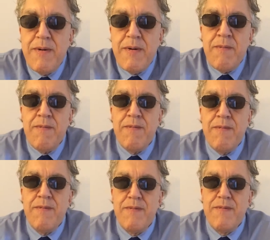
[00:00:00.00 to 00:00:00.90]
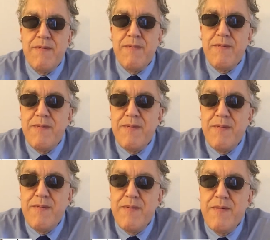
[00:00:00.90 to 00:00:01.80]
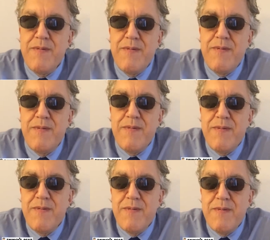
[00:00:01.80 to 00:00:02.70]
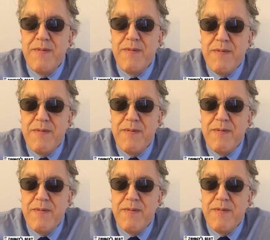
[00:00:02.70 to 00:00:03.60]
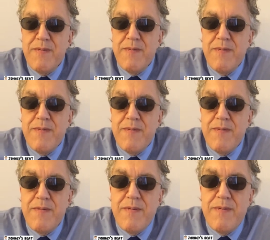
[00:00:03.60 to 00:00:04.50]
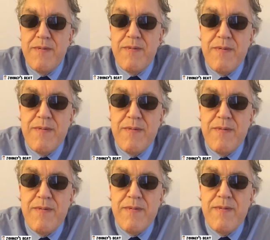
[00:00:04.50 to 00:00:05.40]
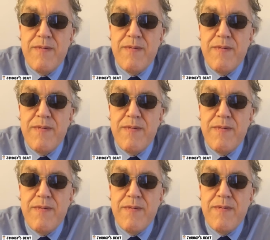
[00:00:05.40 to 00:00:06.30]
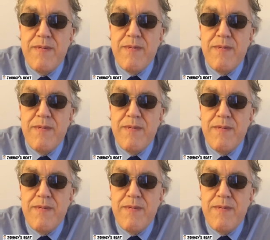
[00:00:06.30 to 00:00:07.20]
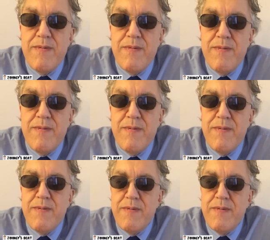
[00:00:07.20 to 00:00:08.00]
(not speaking)